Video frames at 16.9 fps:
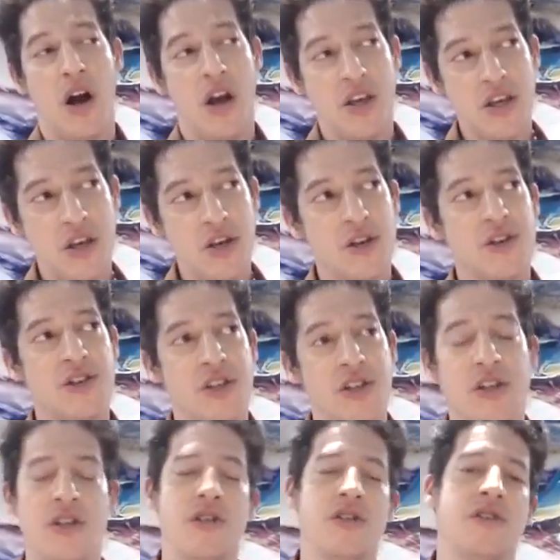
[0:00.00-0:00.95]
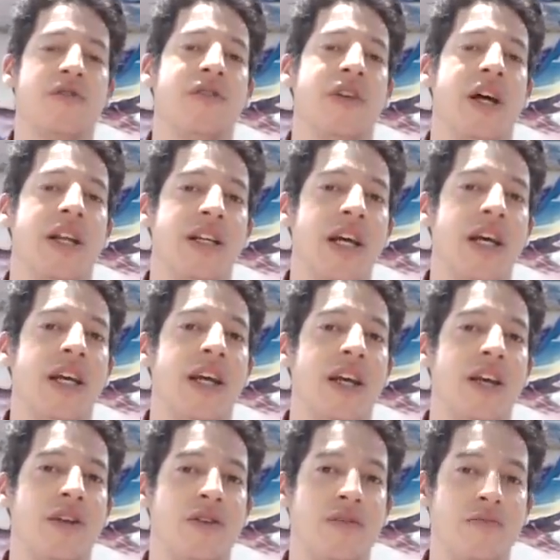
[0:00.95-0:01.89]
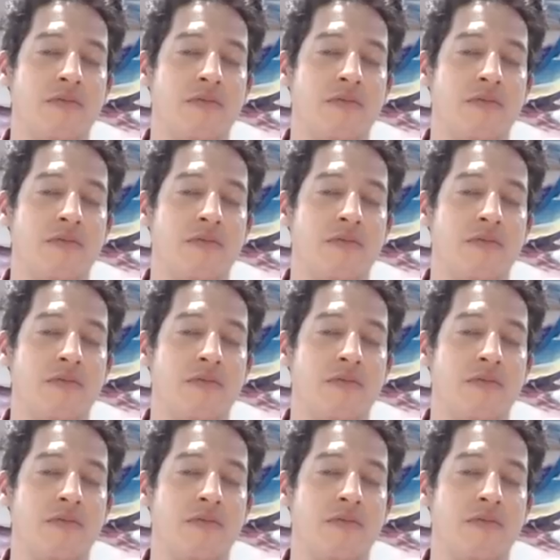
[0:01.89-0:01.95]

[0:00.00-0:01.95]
years and years, if not a decade or